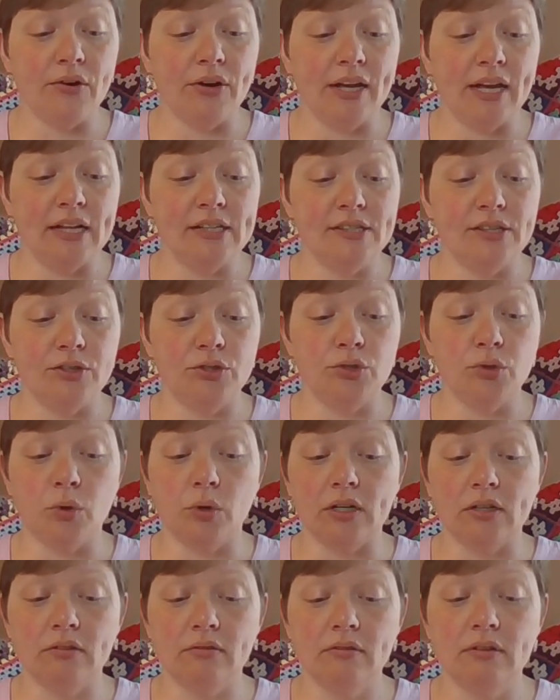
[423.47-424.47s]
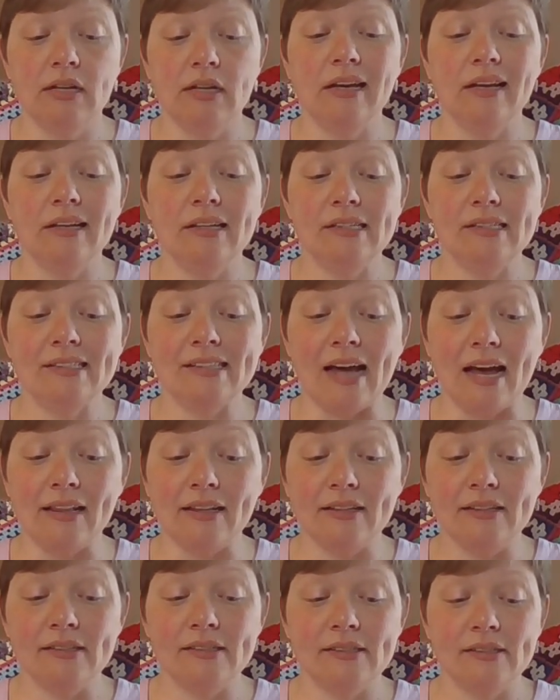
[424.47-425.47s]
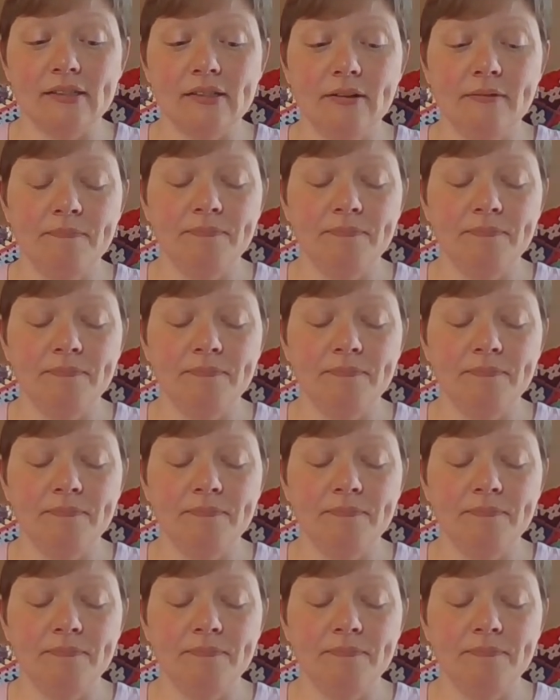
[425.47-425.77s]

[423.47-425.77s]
against the door. Silence.